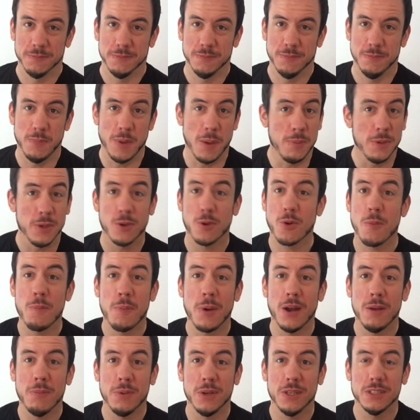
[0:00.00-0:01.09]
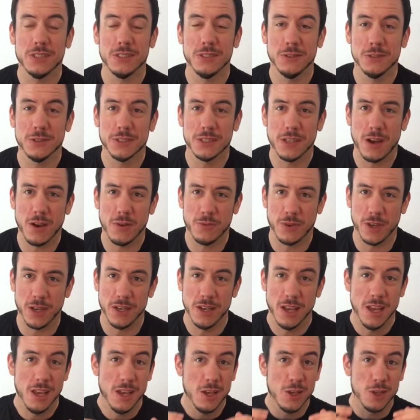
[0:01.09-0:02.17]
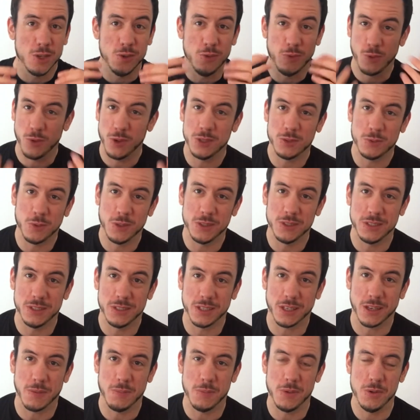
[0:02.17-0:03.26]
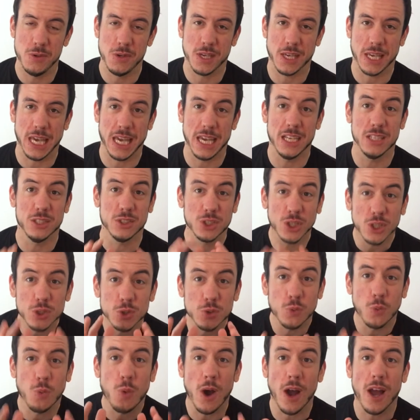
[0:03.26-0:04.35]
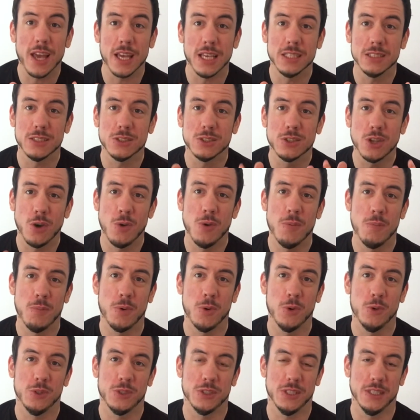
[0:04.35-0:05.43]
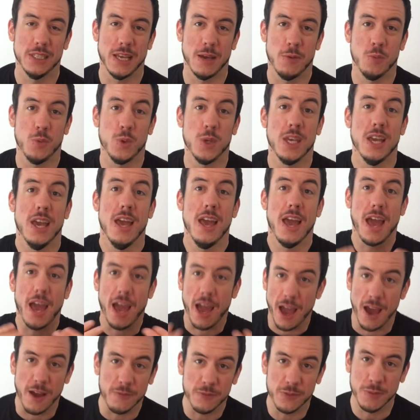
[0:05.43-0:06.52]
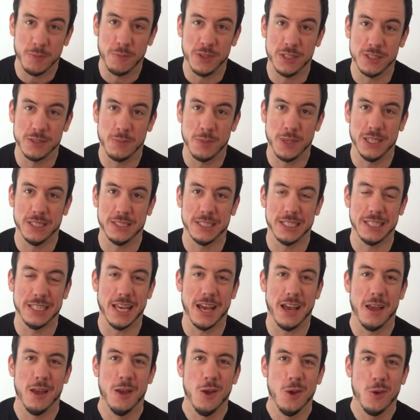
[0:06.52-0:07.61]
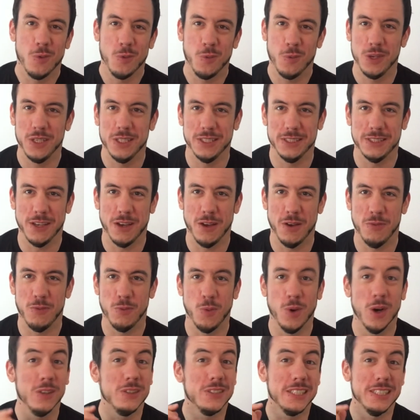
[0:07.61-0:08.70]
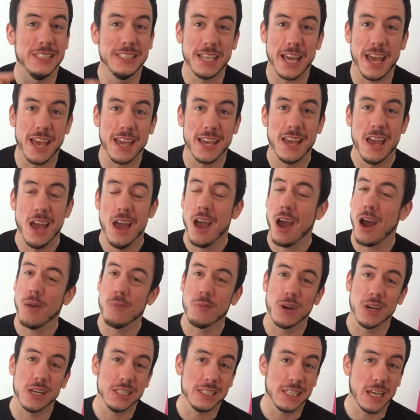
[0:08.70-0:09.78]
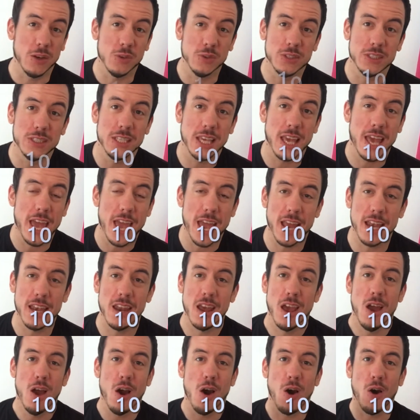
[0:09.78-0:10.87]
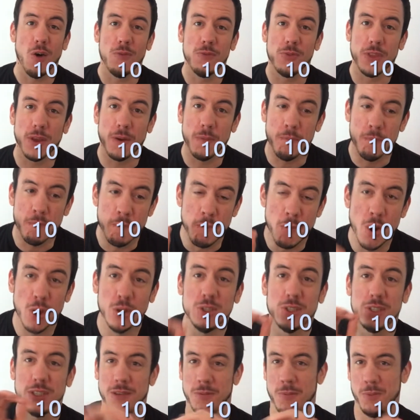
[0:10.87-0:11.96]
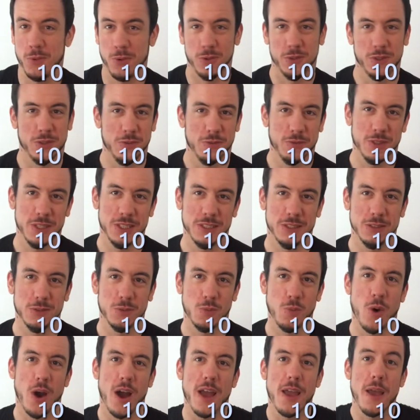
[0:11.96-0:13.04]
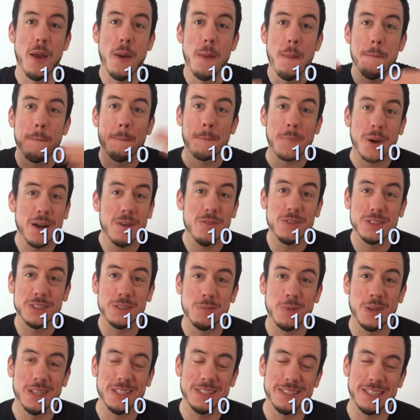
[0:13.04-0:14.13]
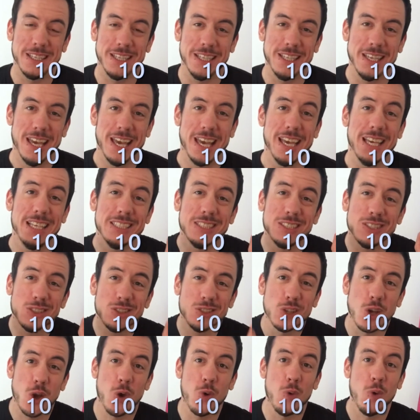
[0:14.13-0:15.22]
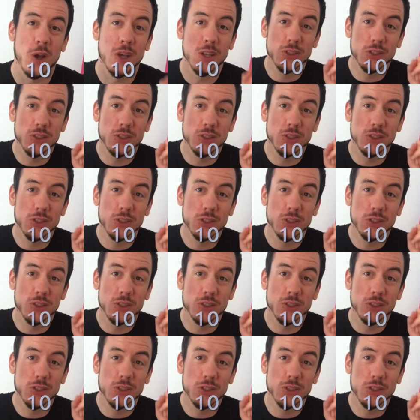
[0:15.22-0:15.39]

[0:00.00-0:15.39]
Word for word: Maybe you're a bi person yourself and you've always wanted to communicate just why it's so important that we have the visibility that we deserve. Well, today I'm running down 10 of the most important reasons why bi-visibility is so